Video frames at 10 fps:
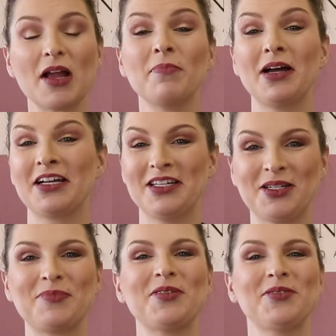My
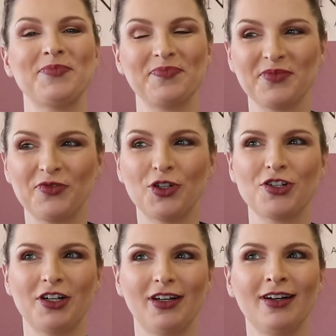customers, for
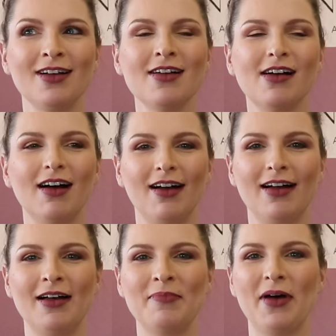sure.
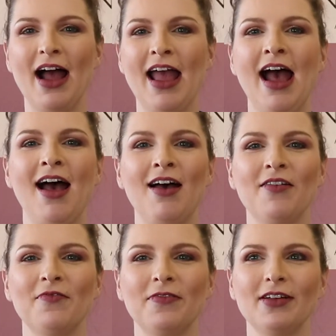I
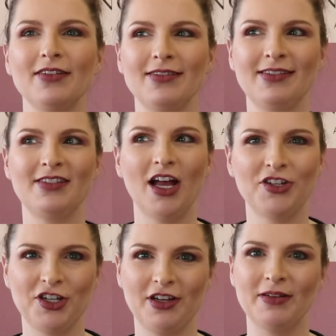have
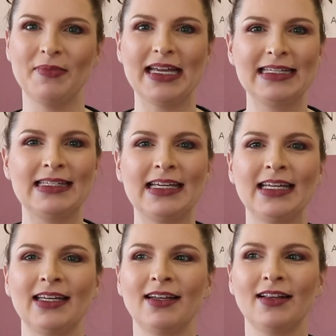such an
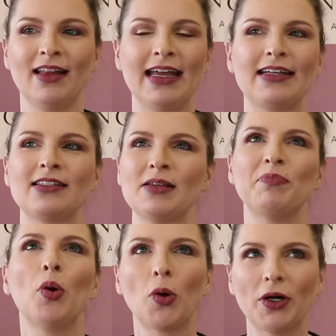amazing, like,
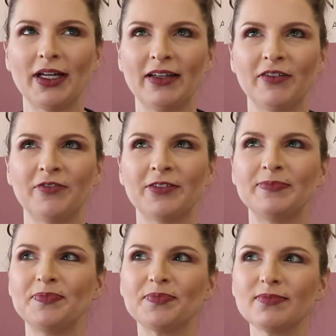supportive
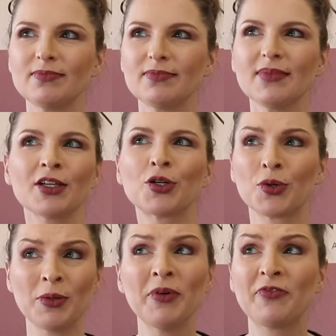
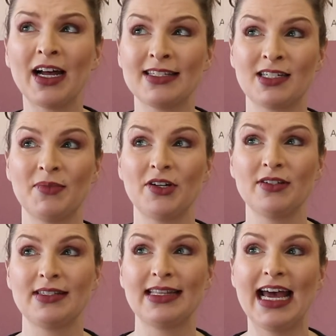group of
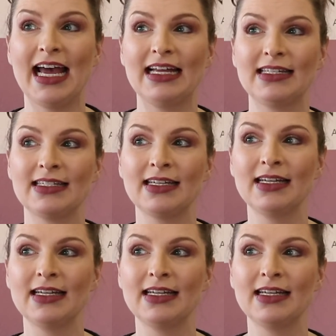customers that